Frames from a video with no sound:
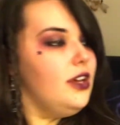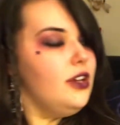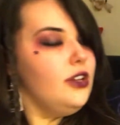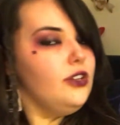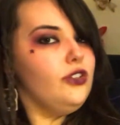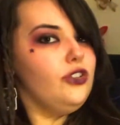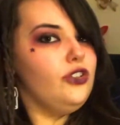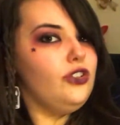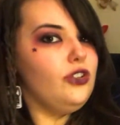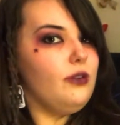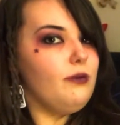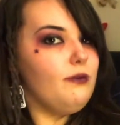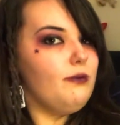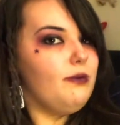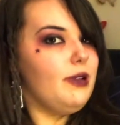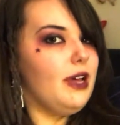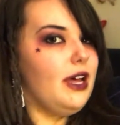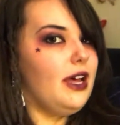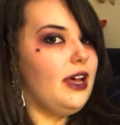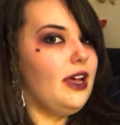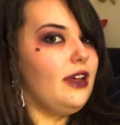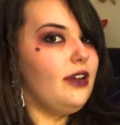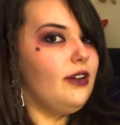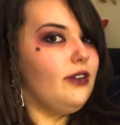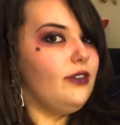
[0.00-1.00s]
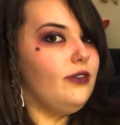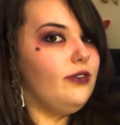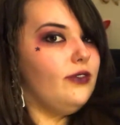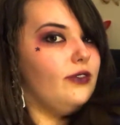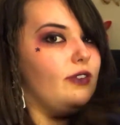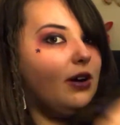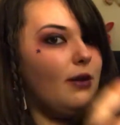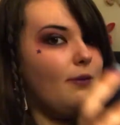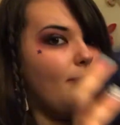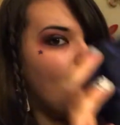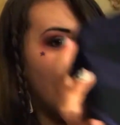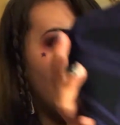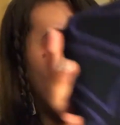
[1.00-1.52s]
jumper
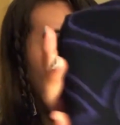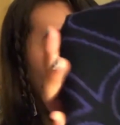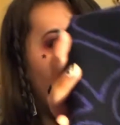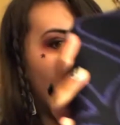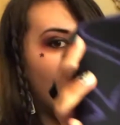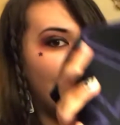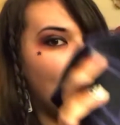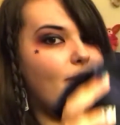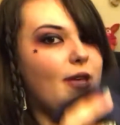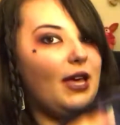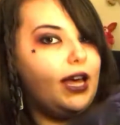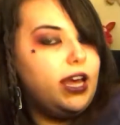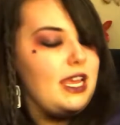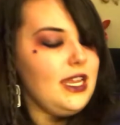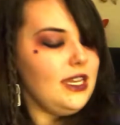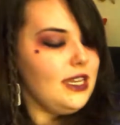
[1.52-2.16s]
from EMP.